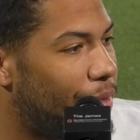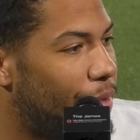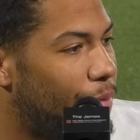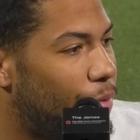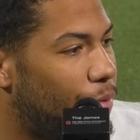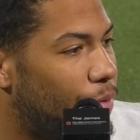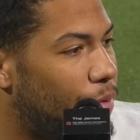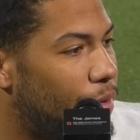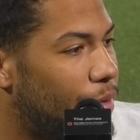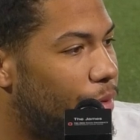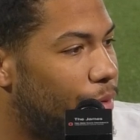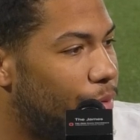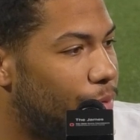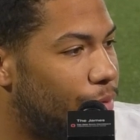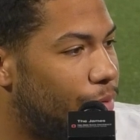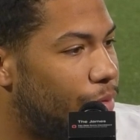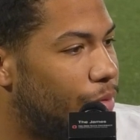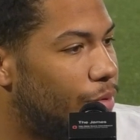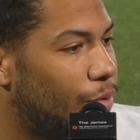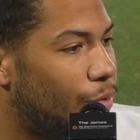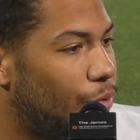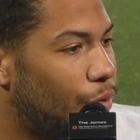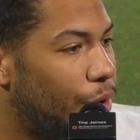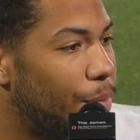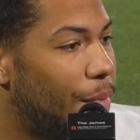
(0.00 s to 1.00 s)
And
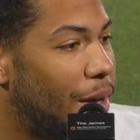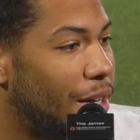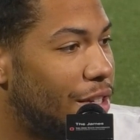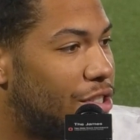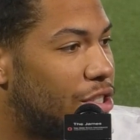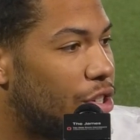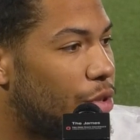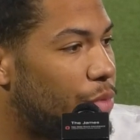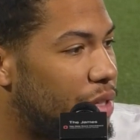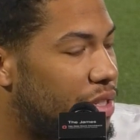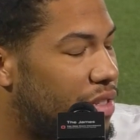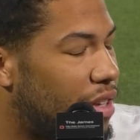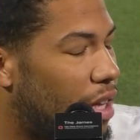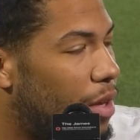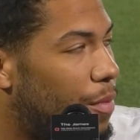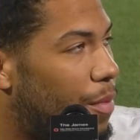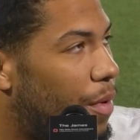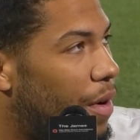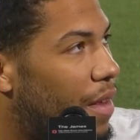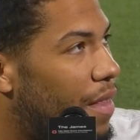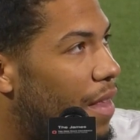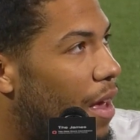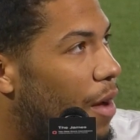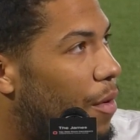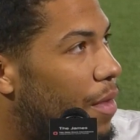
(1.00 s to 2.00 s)
we made sure we
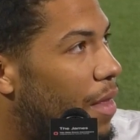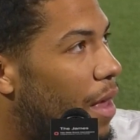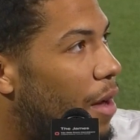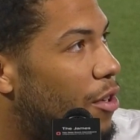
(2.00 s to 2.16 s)
celebrated that one.